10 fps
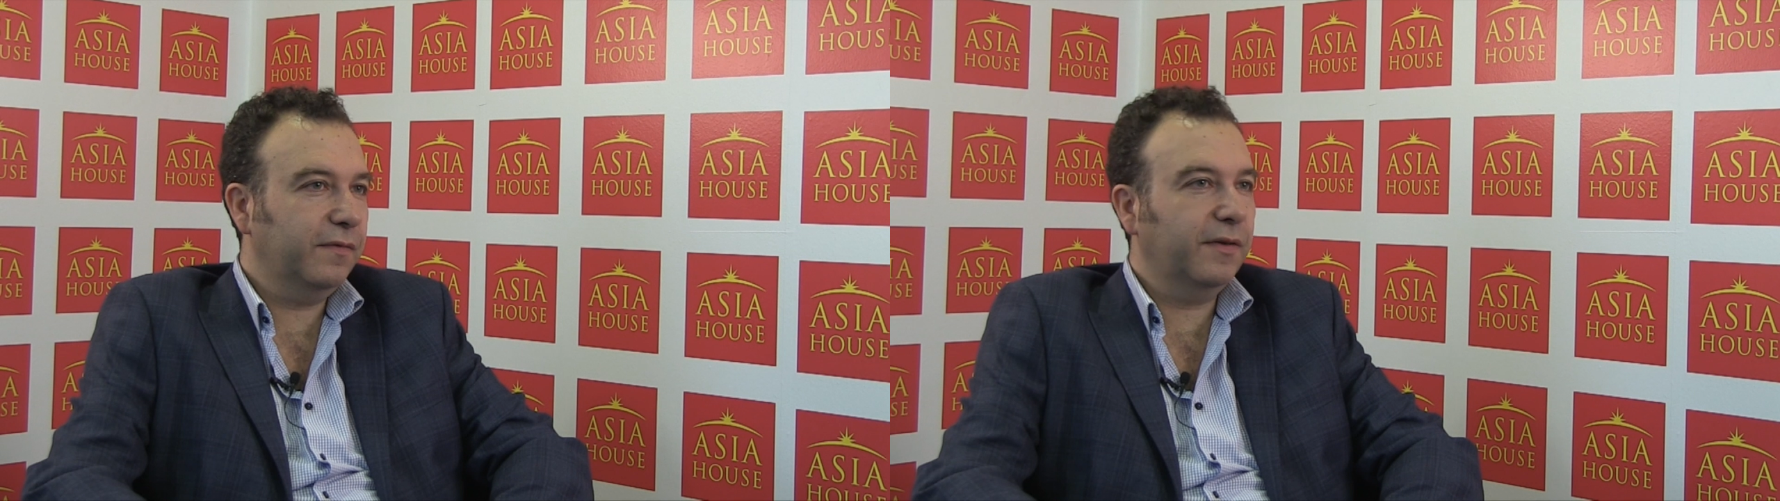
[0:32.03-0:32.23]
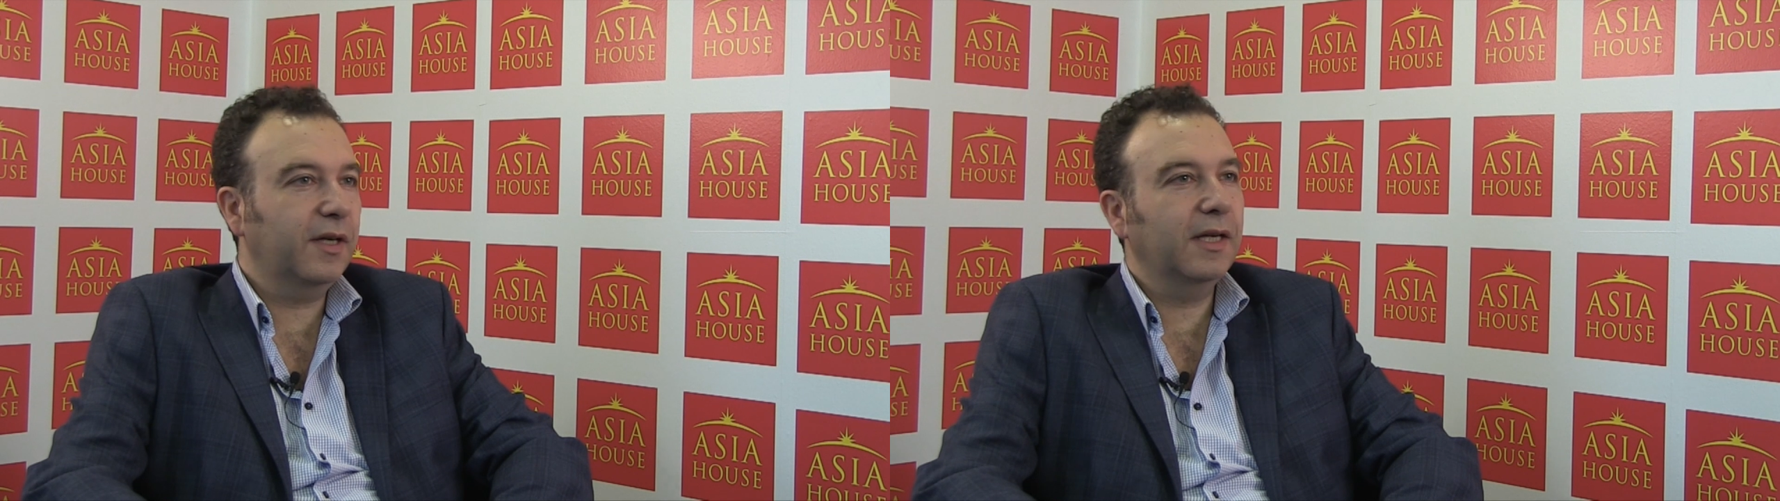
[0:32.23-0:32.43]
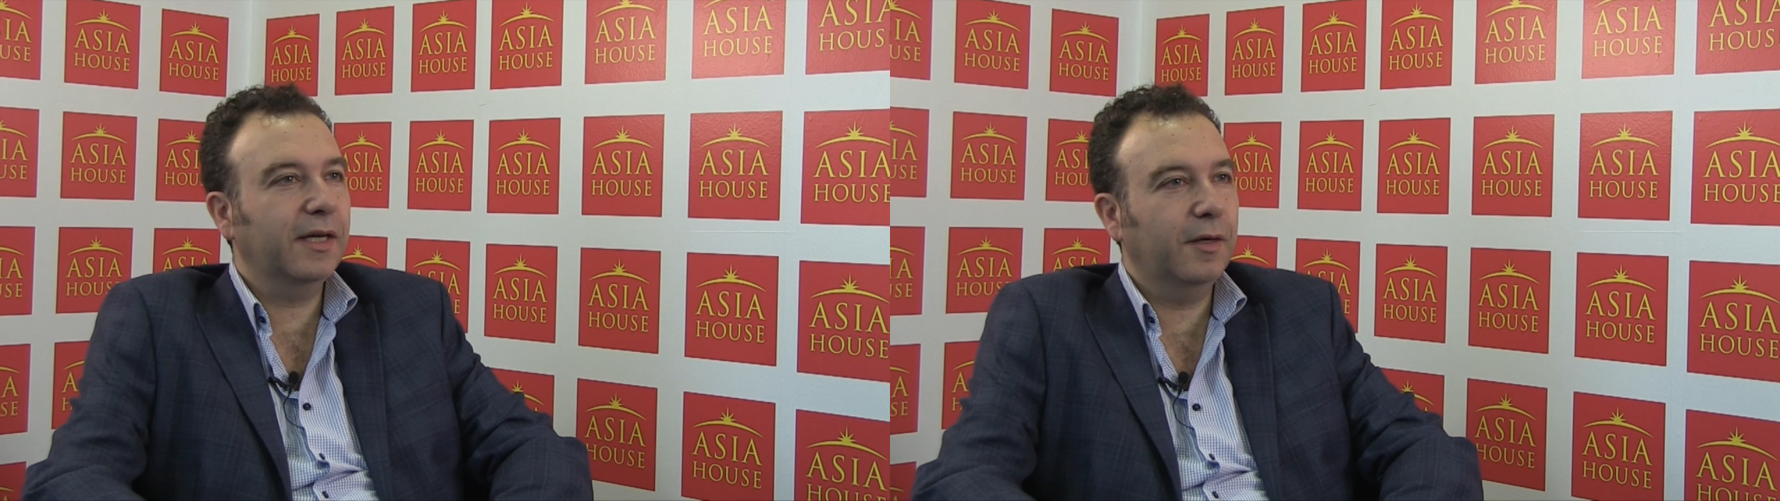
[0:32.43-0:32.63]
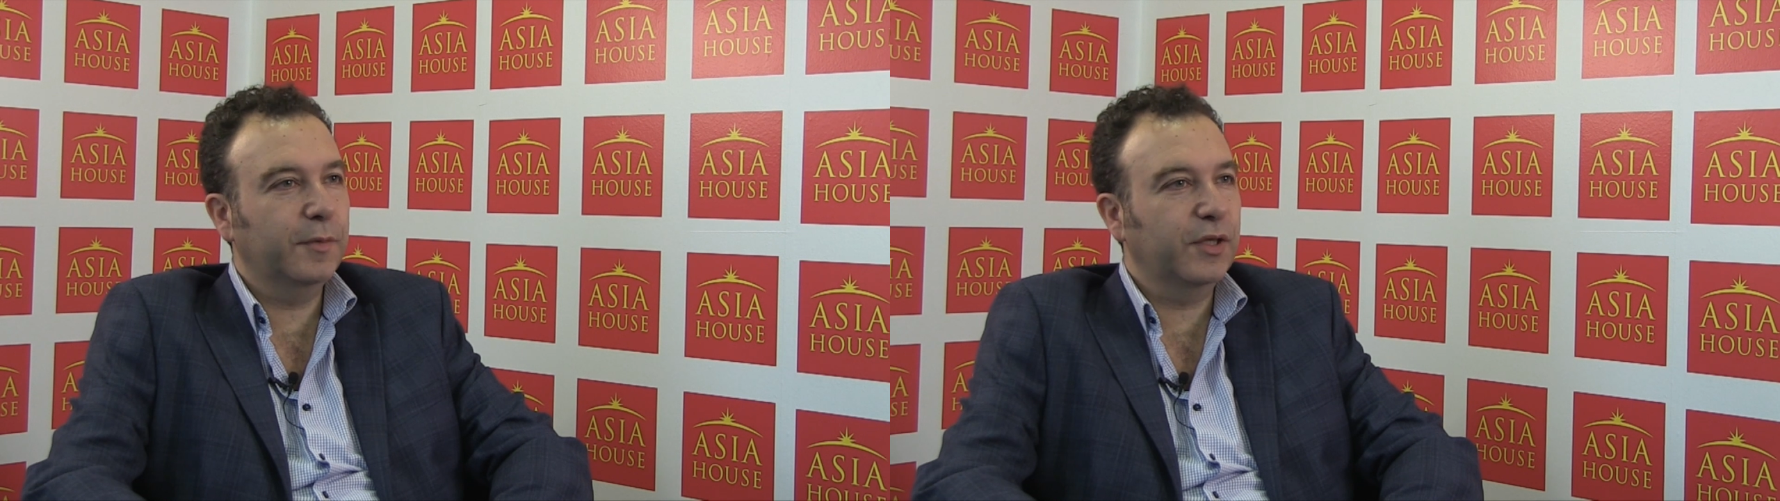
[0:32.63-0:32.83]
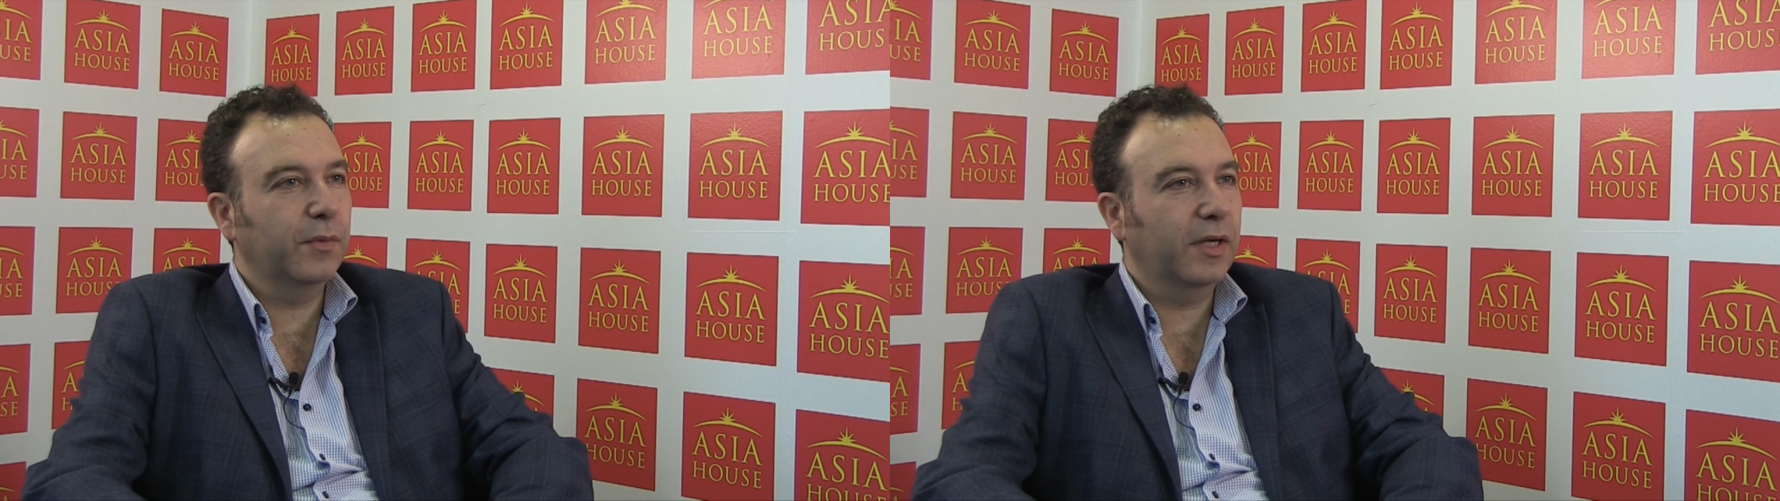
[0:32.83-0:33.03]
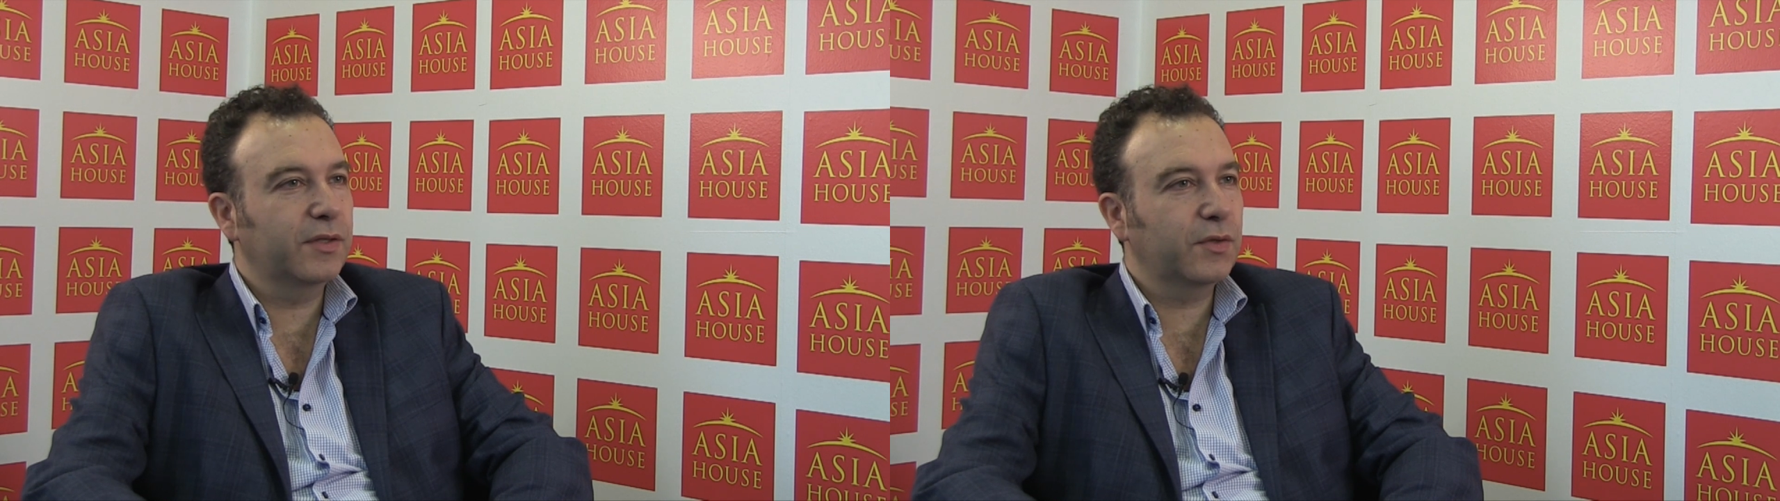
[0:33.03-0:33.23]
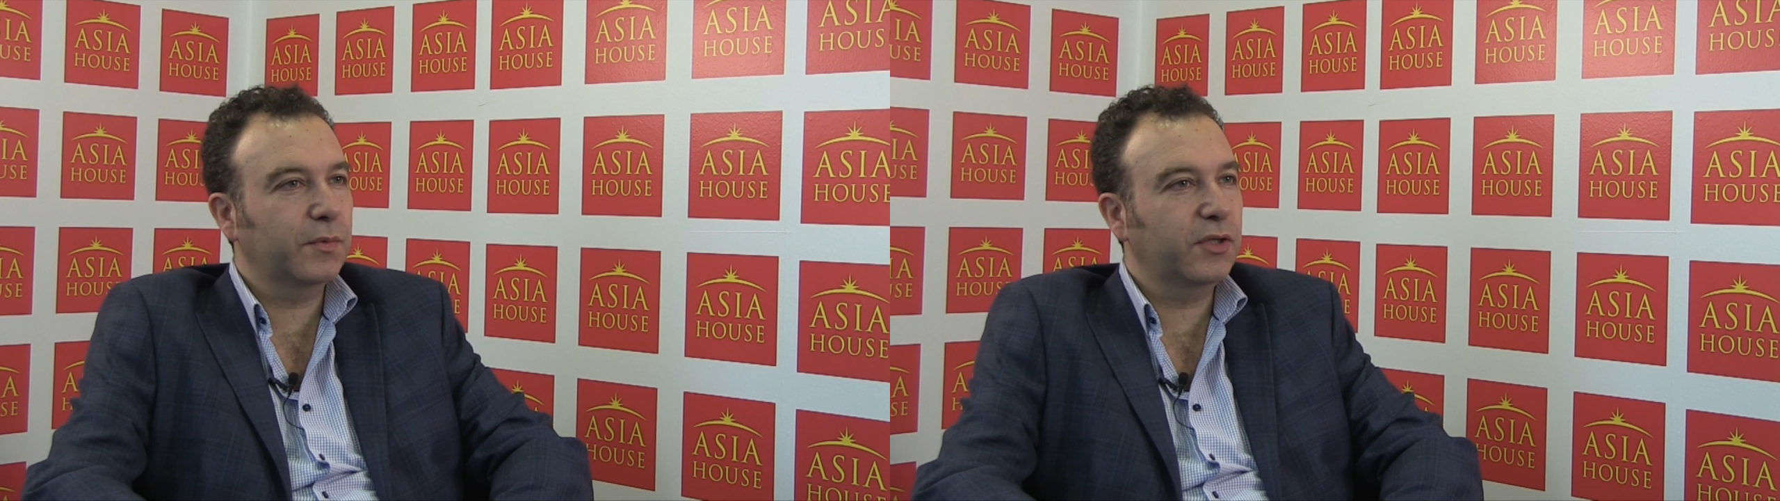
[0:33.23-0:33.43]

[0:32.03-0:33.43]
fairly common ones,